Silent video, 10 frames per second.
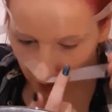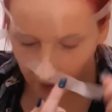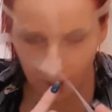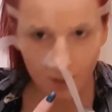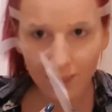
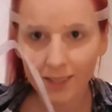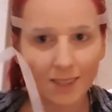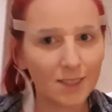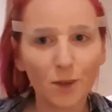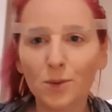That's
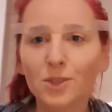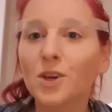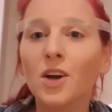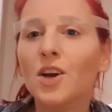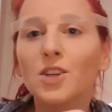this. No,
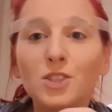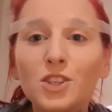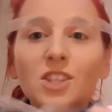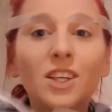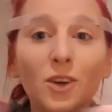
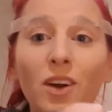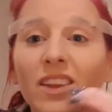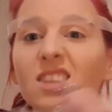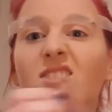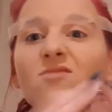just ignore
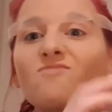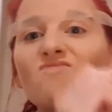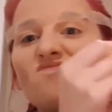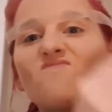this.